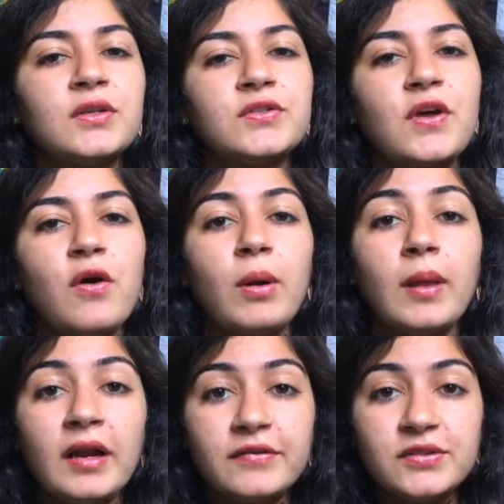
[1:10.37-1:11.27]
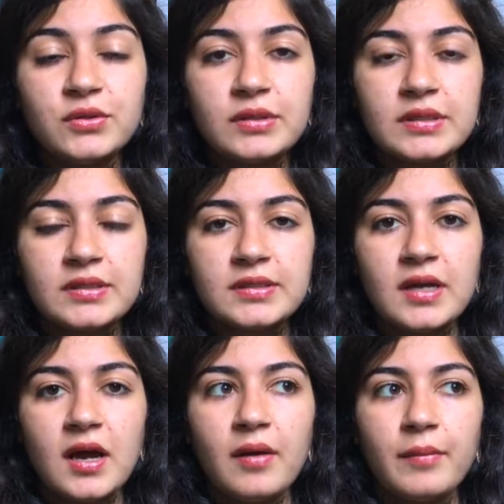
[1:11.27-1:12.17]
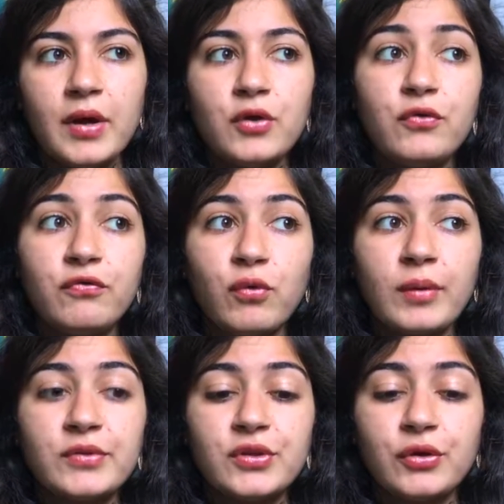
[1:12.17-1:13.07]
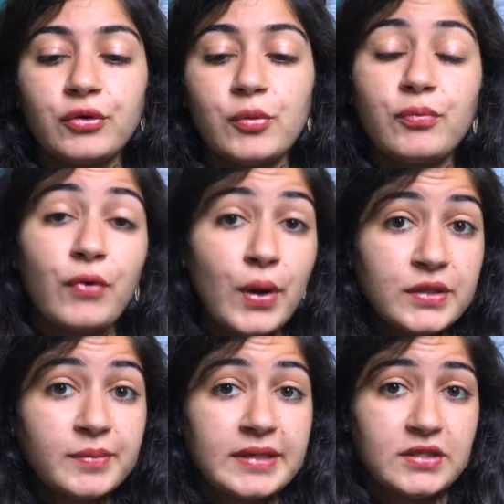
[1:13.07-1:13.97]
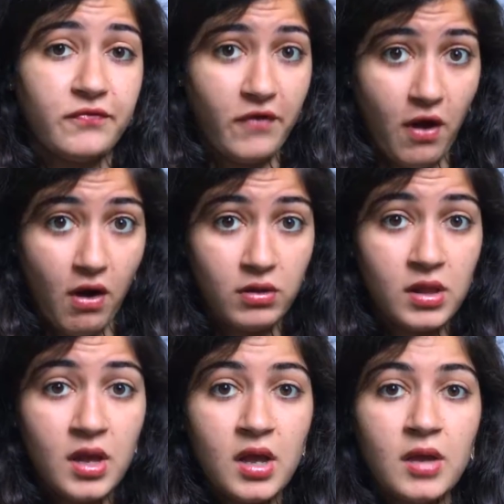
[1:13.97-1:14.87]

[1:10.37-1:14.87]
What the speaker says: So a lot of students who formed the group Rhodes Must Fall